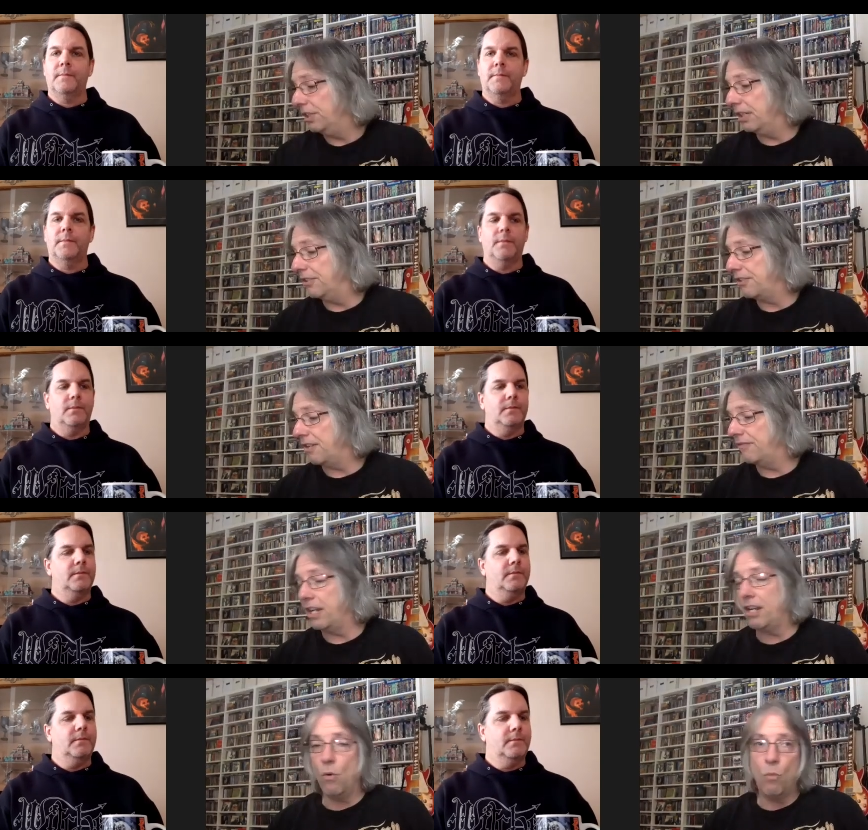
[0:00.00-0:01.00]
Speaker 1: Really good
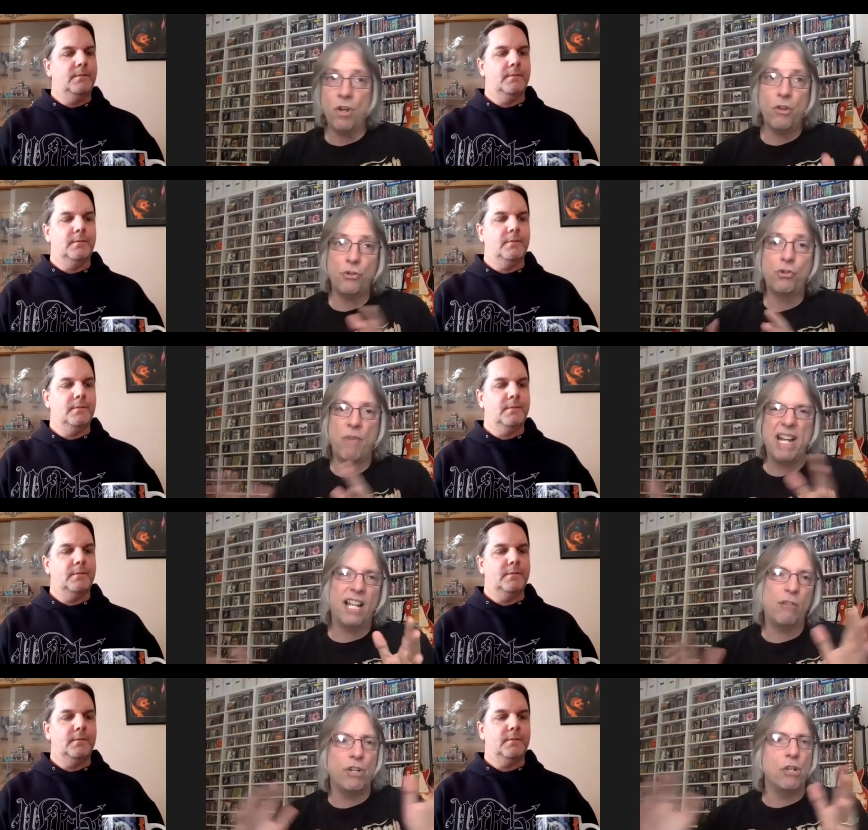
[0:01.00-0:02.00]
stuff. Like, mm-hmm. One of those
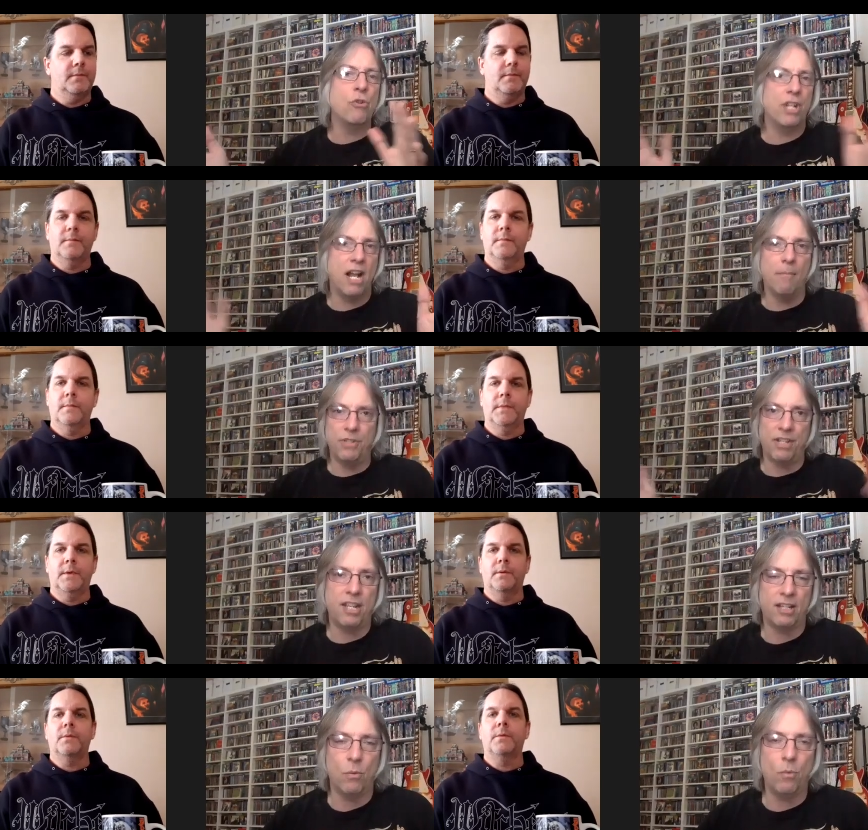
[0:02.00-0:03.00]
great like reunion albums I
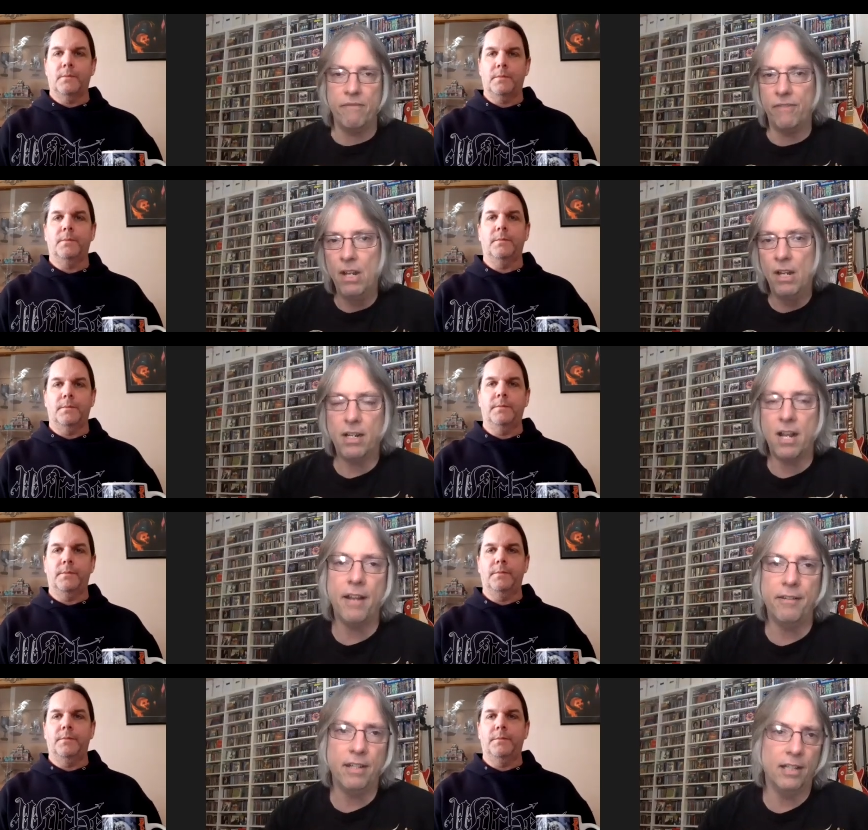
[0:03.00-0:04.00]
think that we've
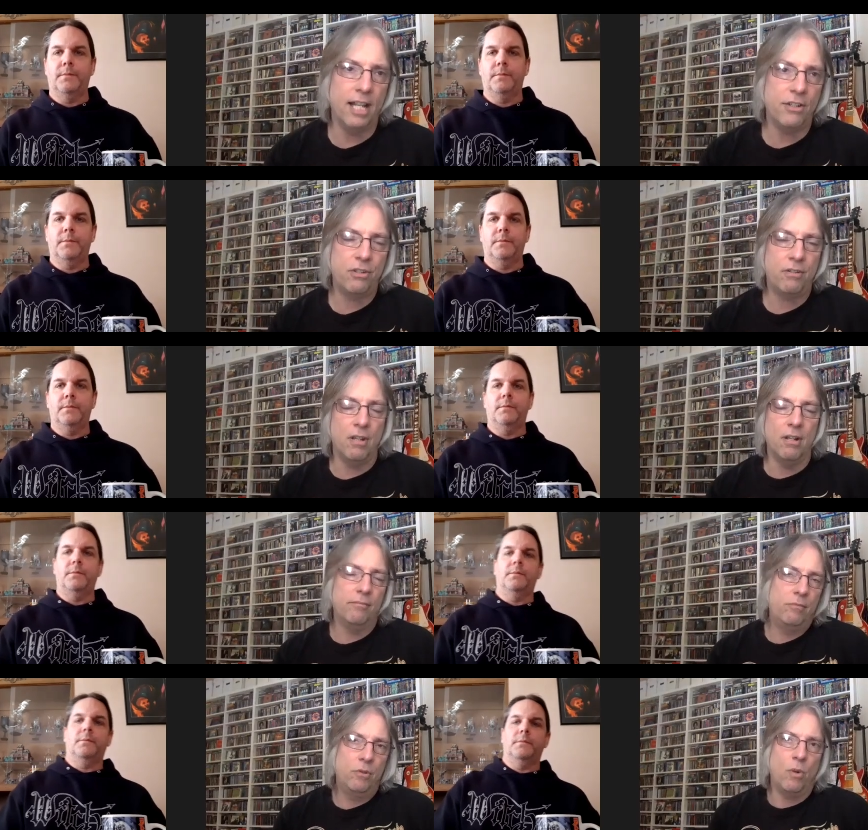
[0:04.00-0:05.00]
gotten in the last
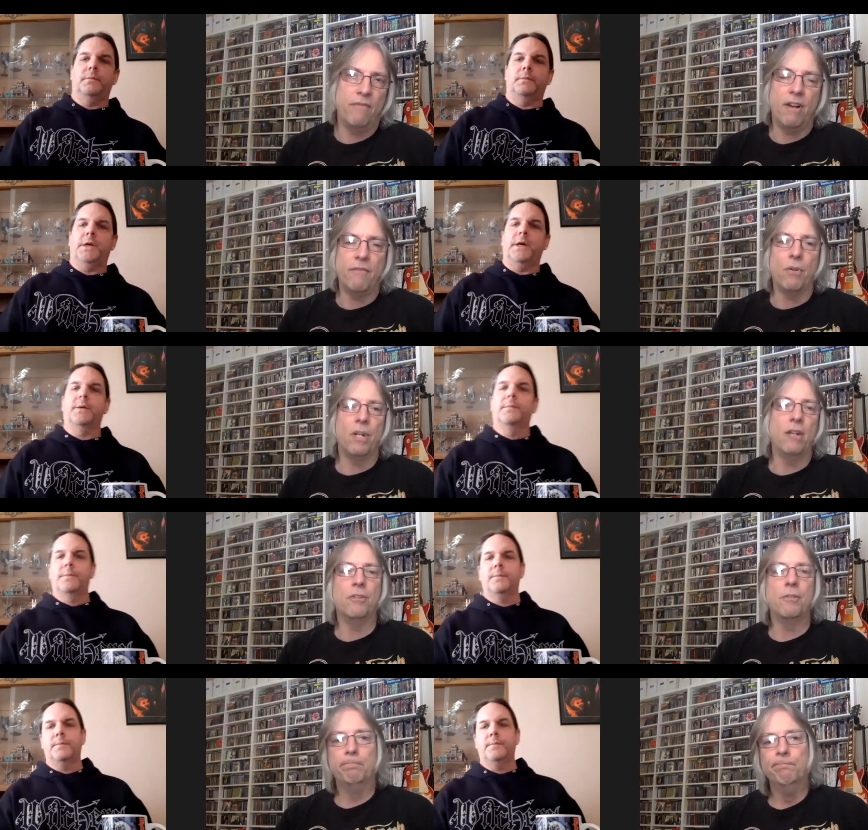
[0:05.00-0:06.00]
uh, 25 yeah.
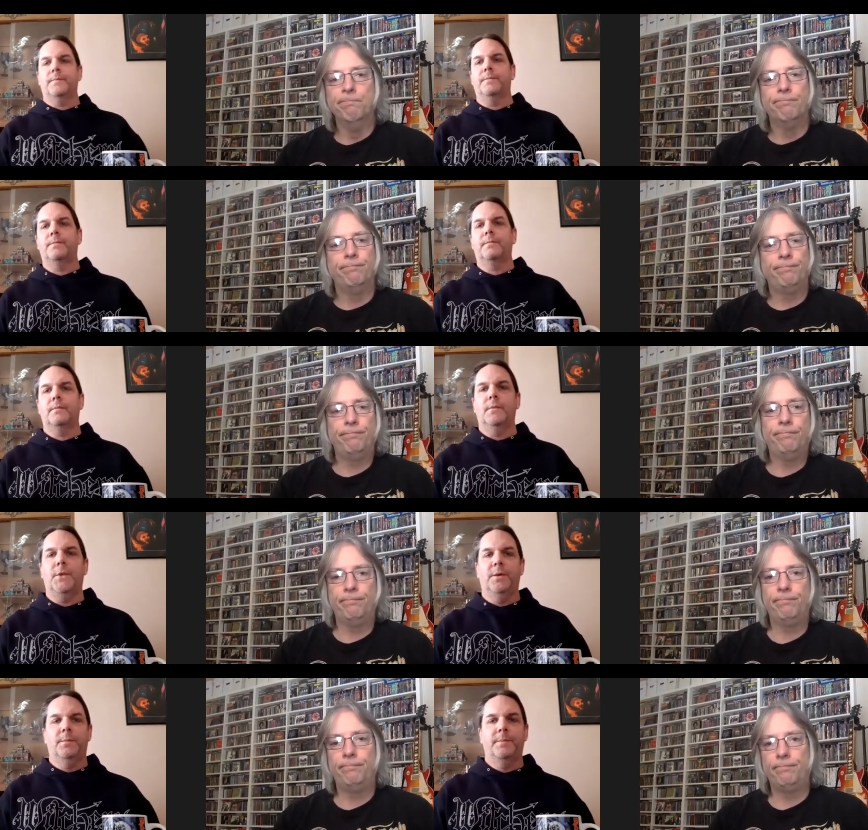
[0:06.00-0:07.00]
Speaker 2: years.
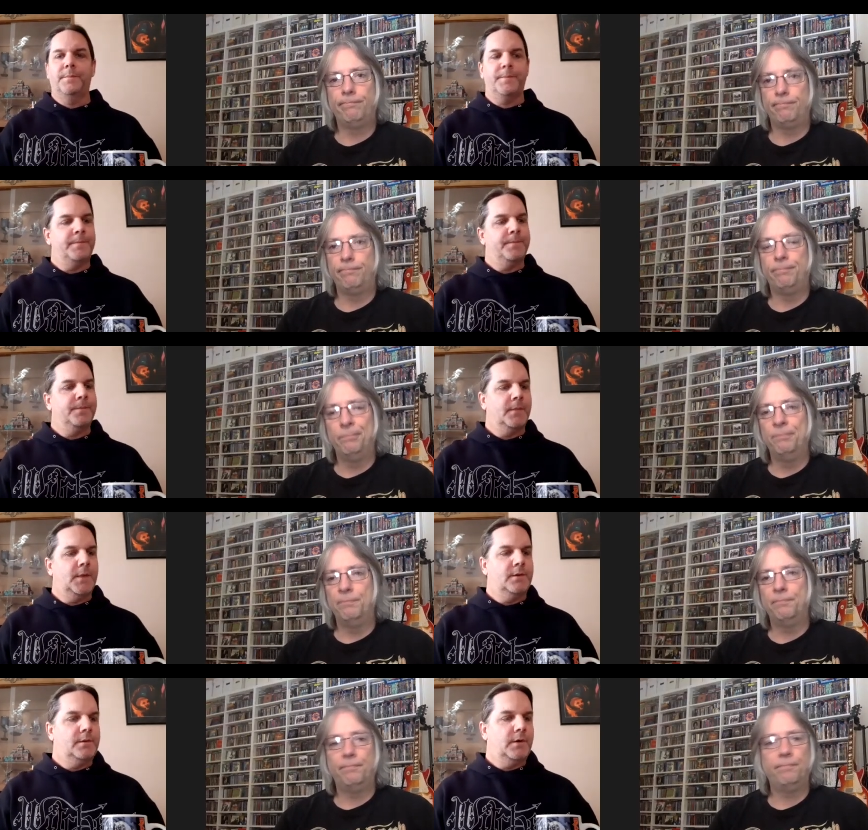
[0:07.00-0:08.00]
Yep.
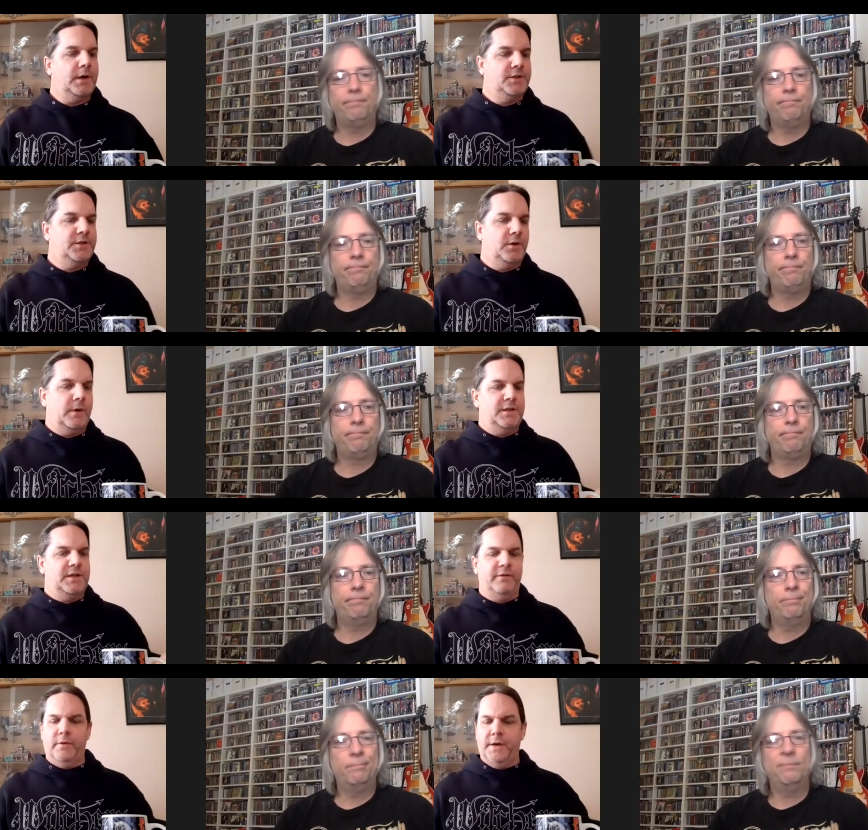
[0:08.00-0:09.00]
All right, so we're at
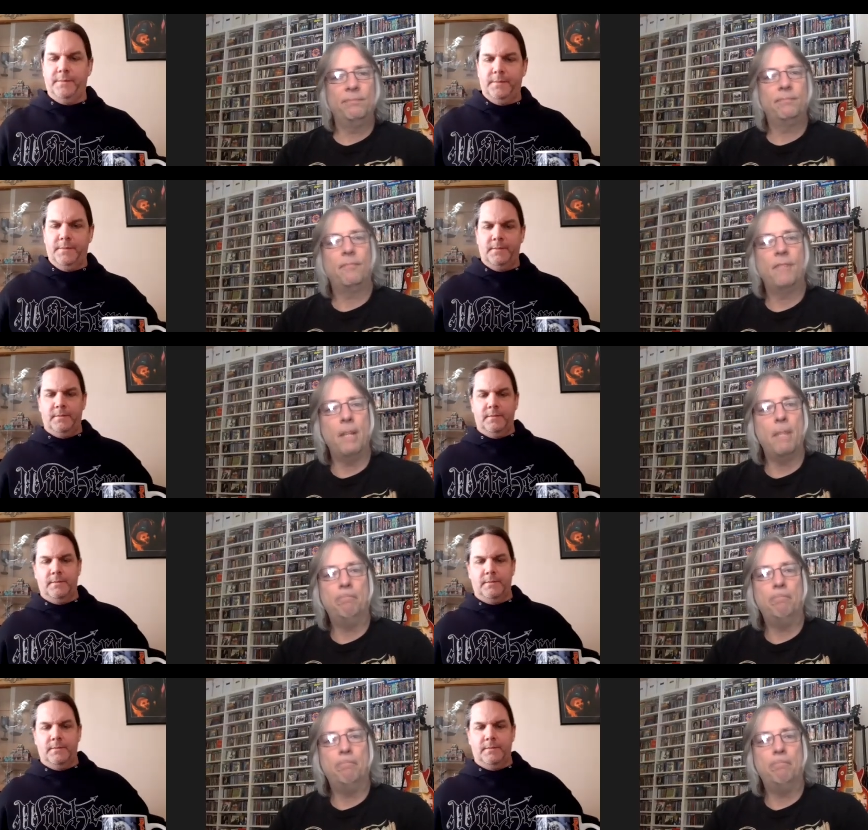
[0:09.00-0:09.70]
seven, right? Yep.